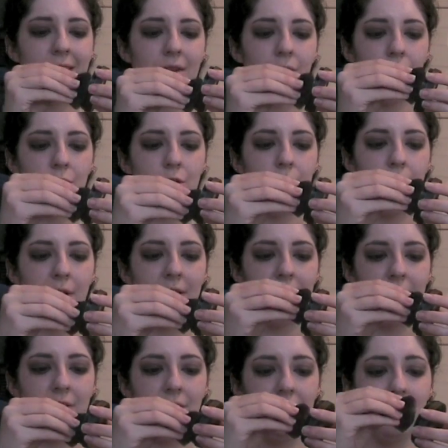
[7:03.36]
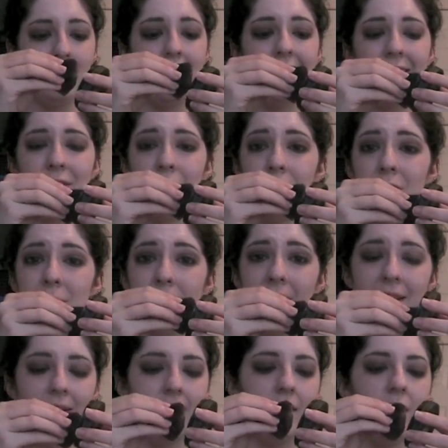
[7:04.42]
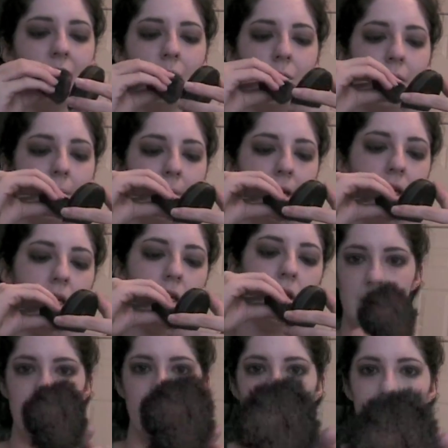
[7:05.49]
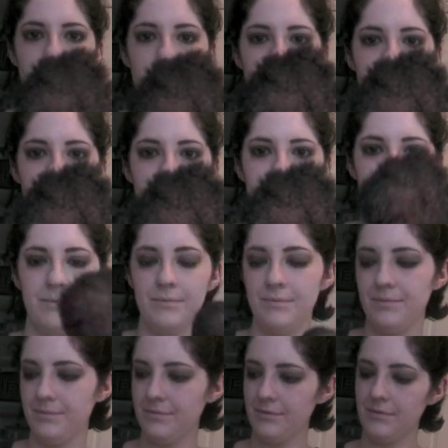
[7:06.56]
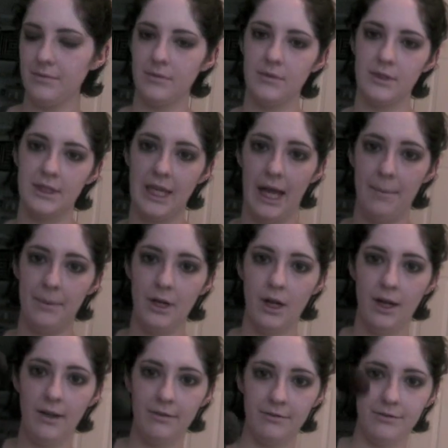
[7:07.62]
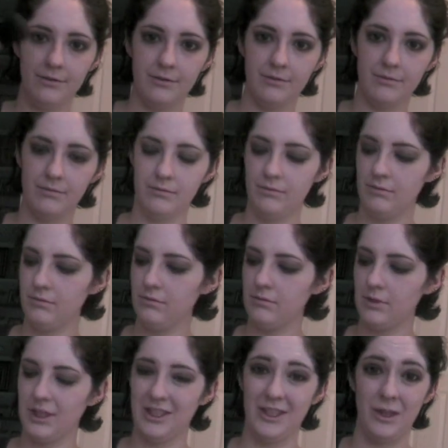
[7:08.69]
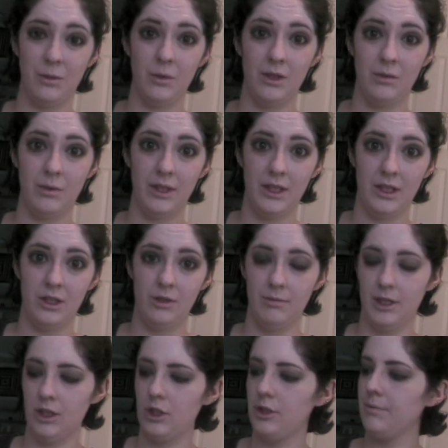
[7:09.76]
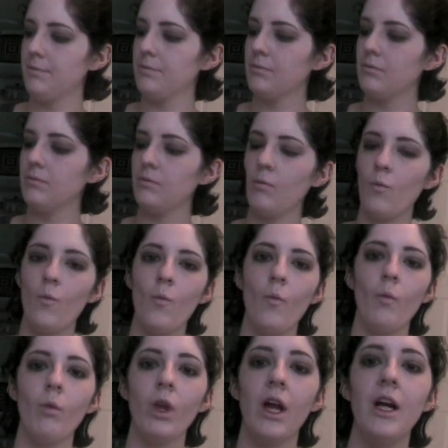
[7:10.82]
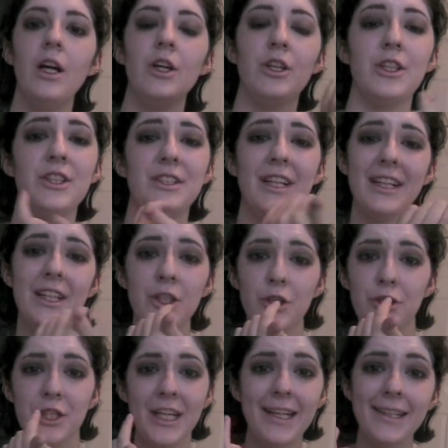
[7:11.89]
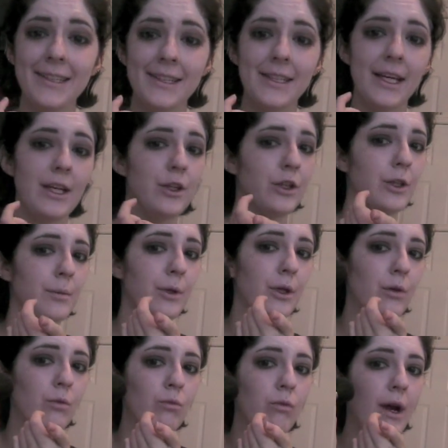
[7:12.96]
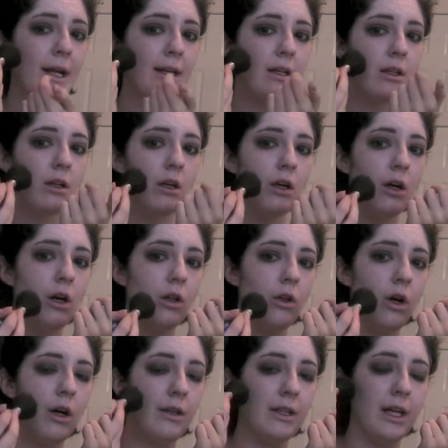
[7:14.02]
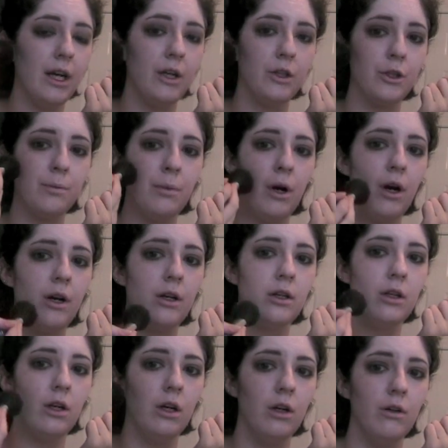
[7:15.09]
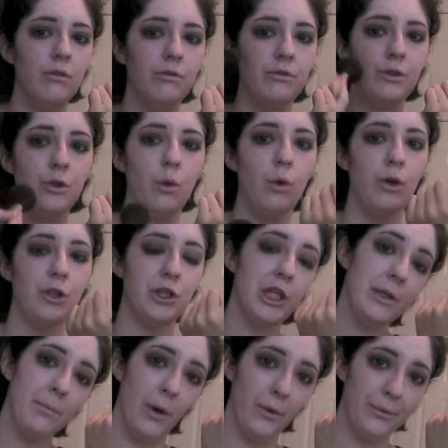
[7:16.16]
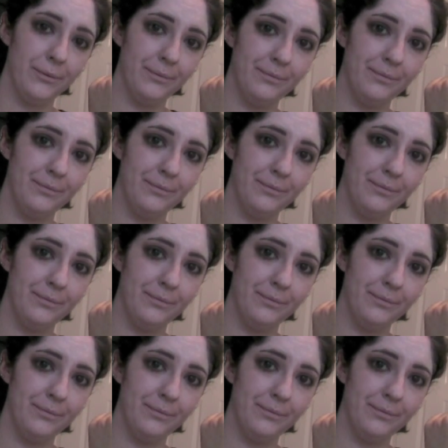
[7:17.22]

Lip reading: get those two browns because right next to it is pink and you don't want pink. Put some on your brush, tap it off because you don't want way too much. You're going to suck in your cheeks and you're going to put it right along the under part of your cheekbone.